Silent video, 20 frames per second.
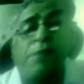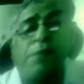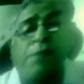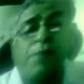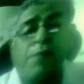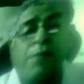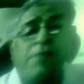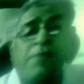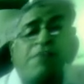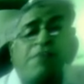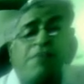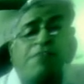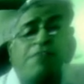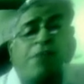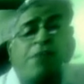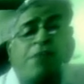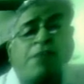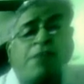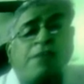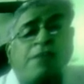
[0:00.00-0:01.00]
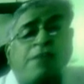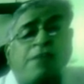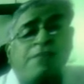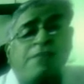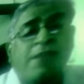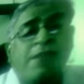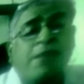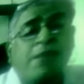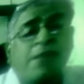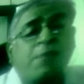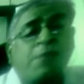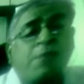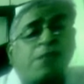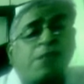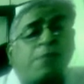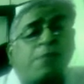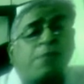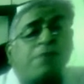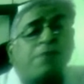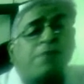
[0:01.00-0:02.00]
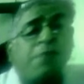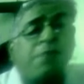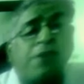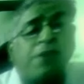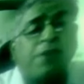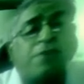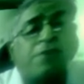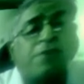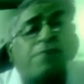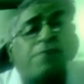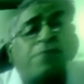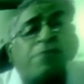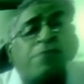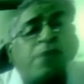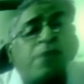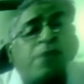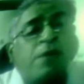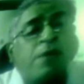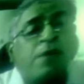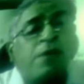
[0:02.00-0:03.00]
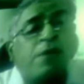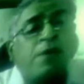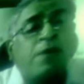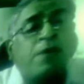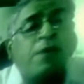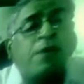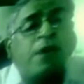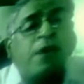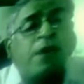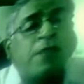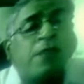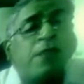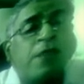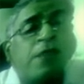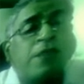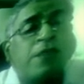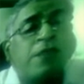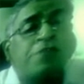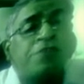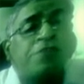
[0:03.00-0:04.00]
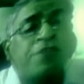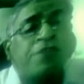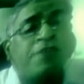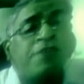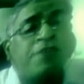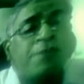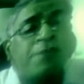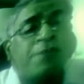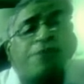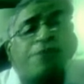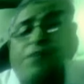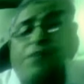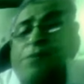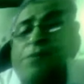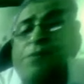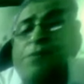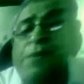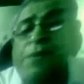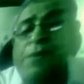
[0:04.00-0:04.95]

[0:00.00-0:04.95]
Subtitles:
but seeks to increase, in keeping the perspective, the industry's capacity to pay.